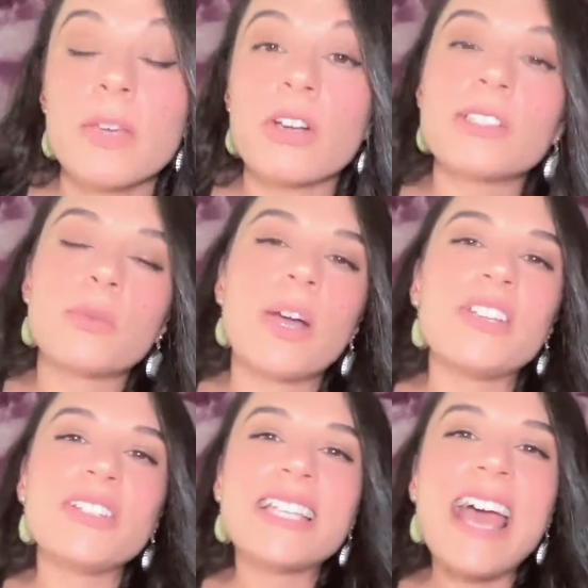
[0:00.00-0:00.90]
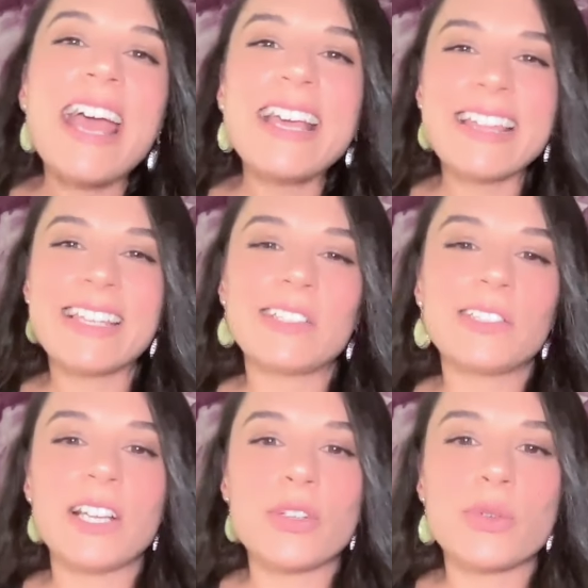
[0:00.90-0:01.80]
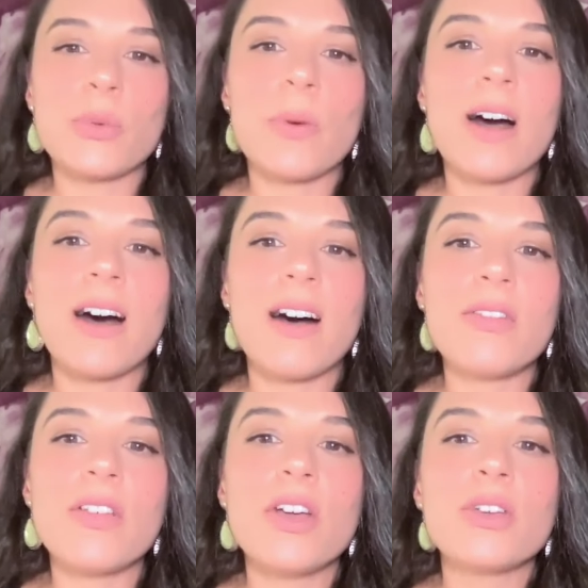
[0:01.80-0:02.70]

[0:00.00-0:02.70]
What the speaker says: Because when you take this sensual path,